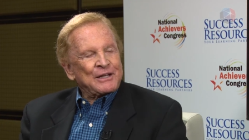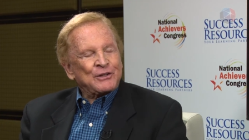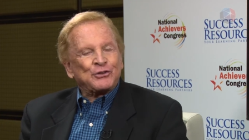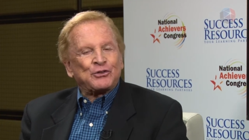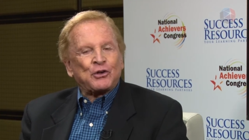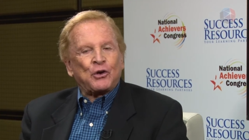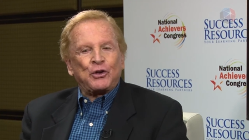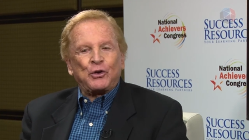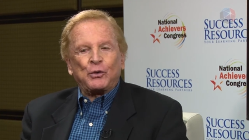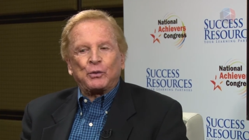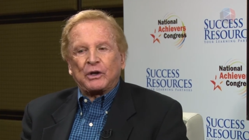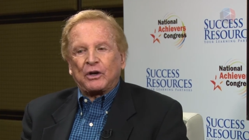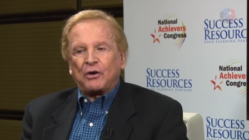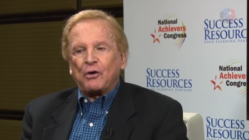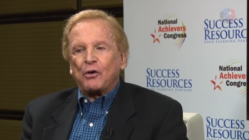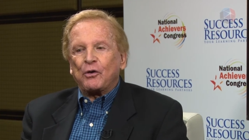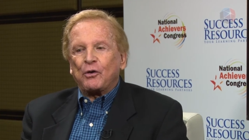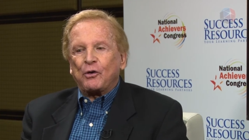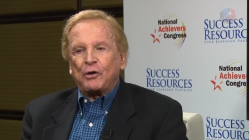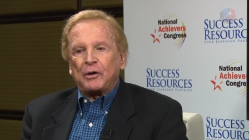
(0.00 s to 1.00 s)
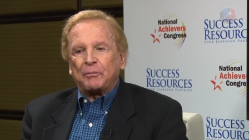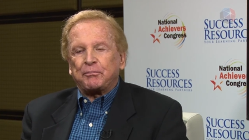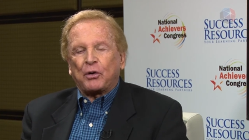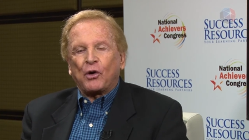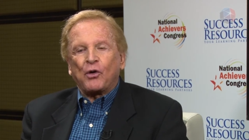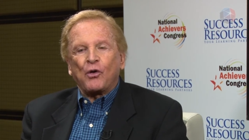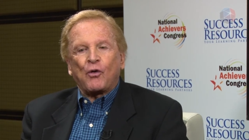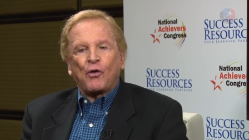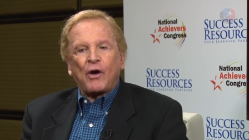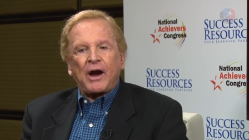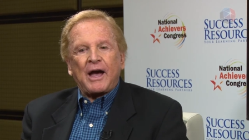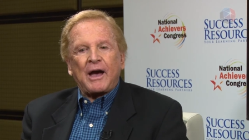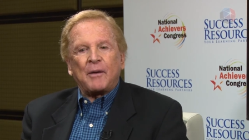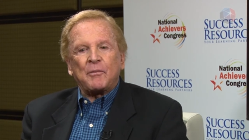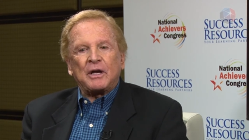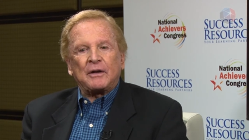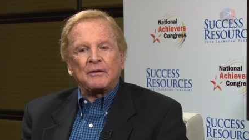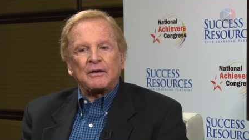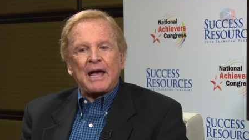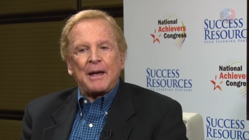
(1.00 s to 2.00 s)
So you would go to a
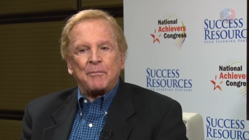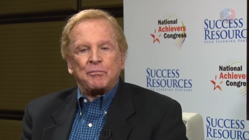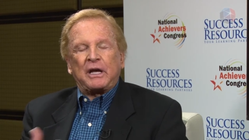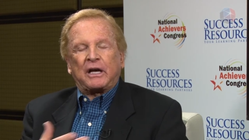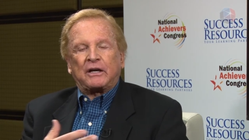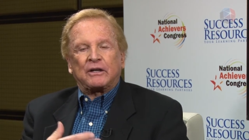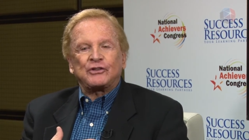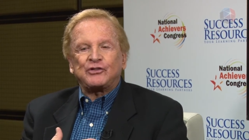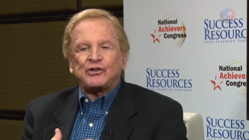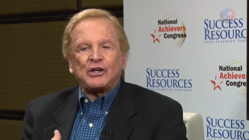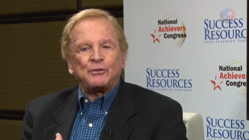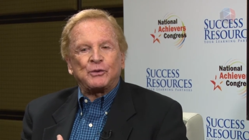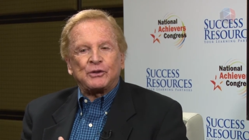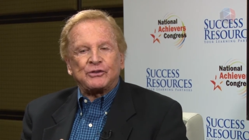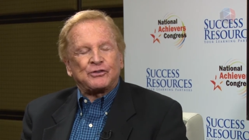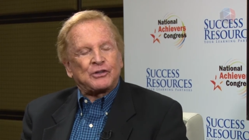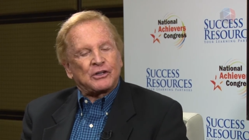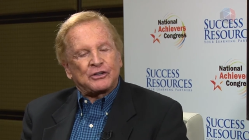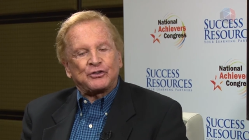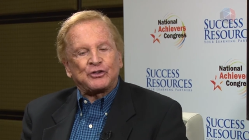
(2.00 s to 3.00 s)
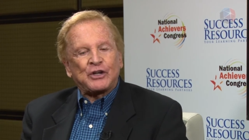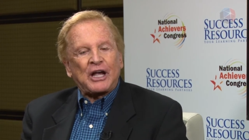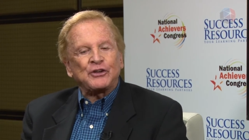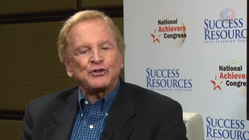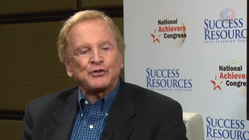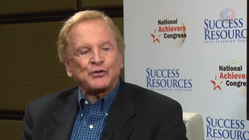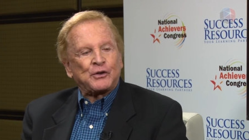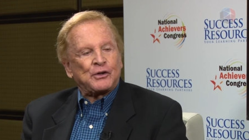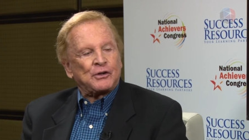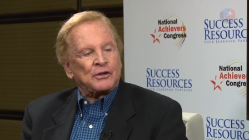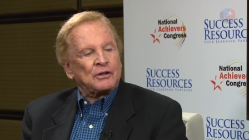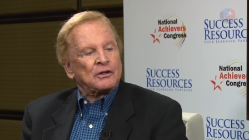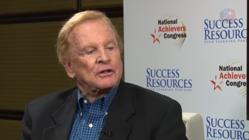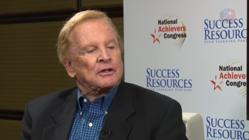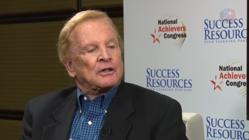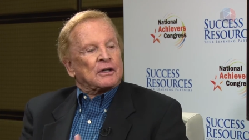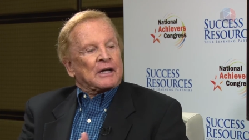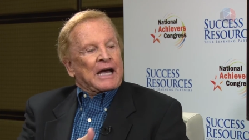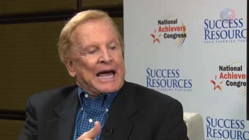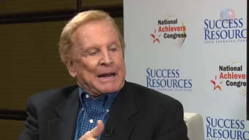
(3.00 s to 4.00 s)
program, and, and because he was successful
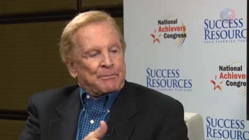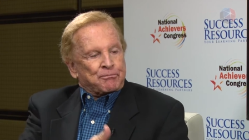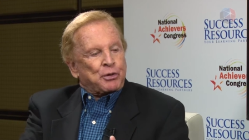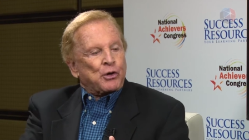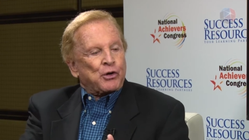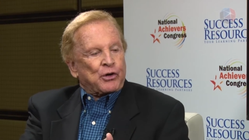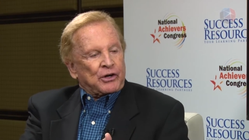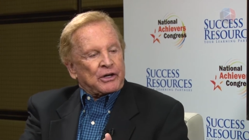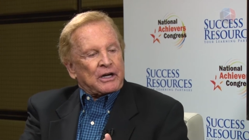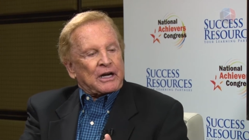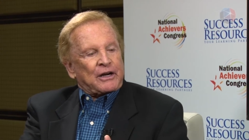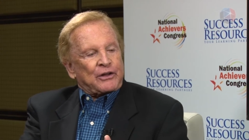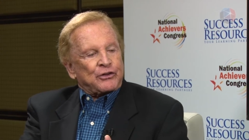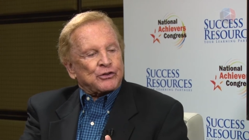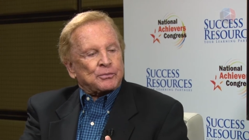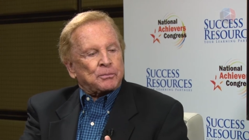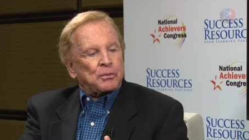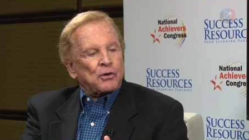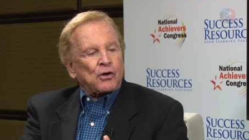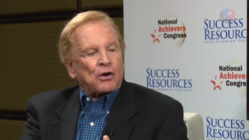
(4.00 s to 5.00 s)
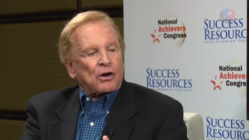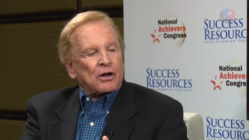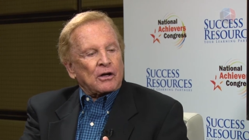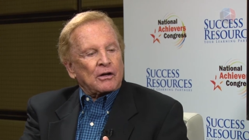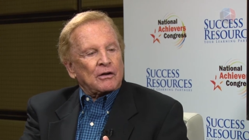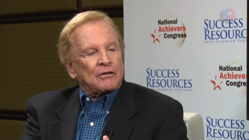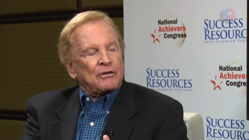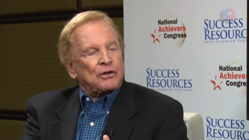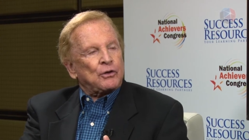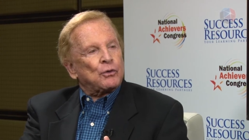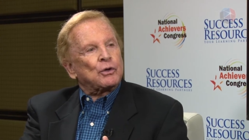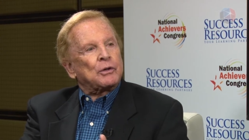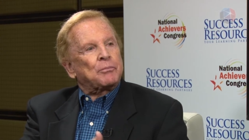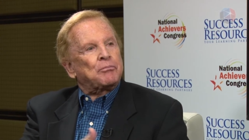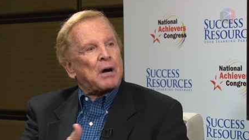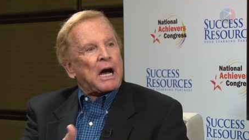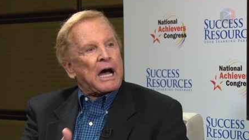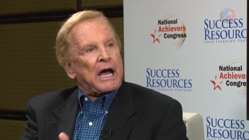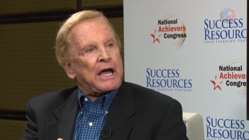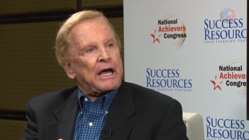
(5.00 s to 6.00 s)
and put it in his book, you
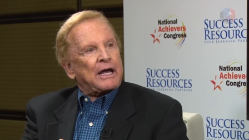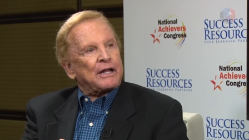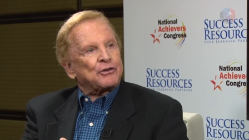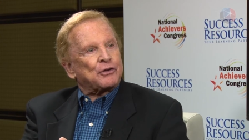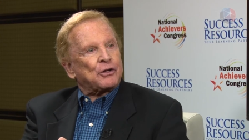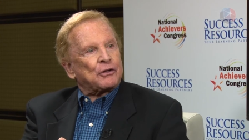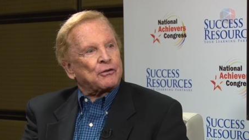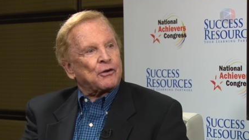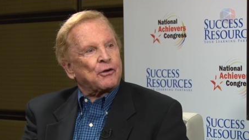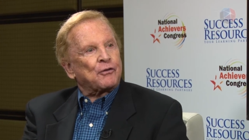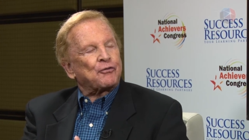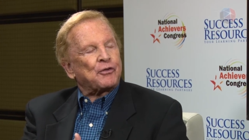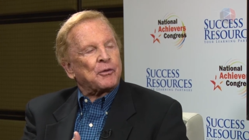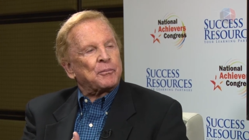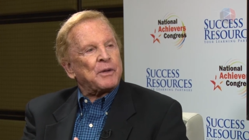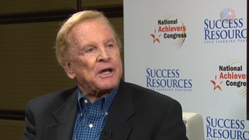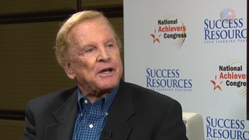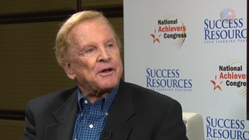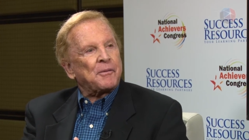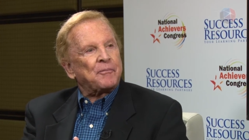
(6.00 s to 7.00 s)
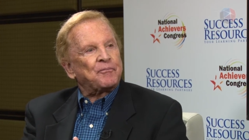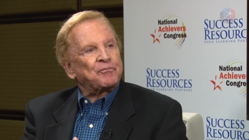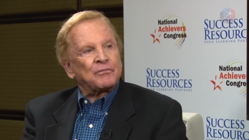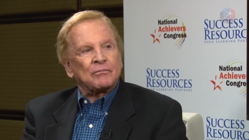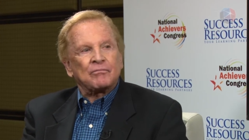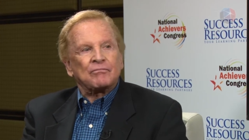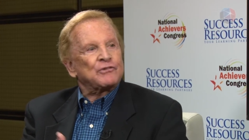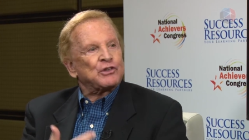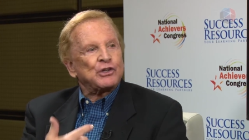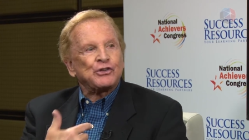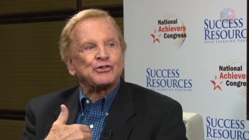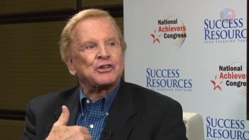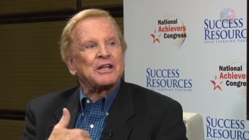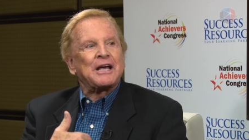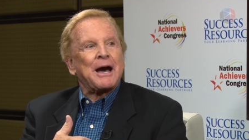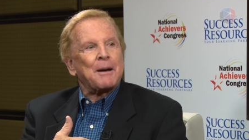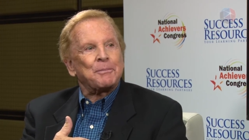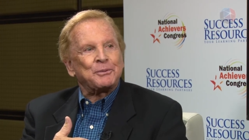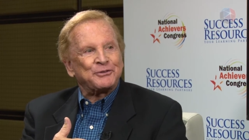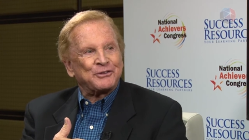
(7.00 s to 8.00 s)
would buy it to learn from him. Just
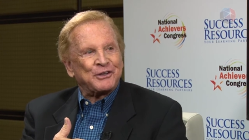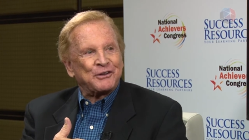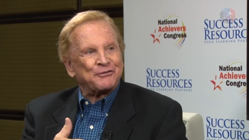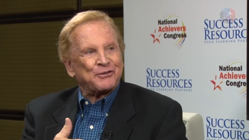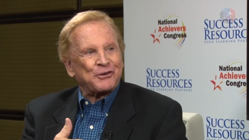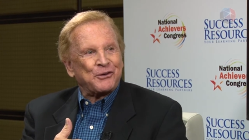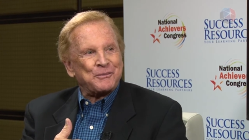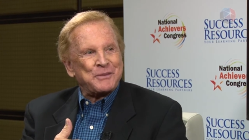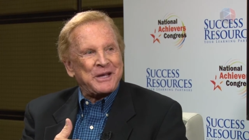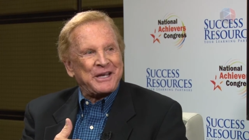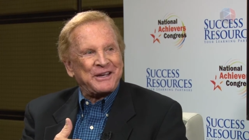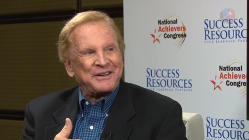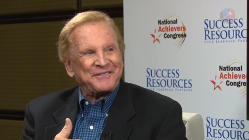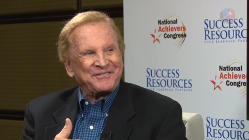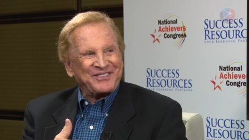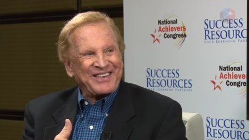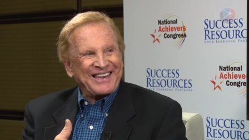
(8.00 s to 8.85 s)
the opposite for me.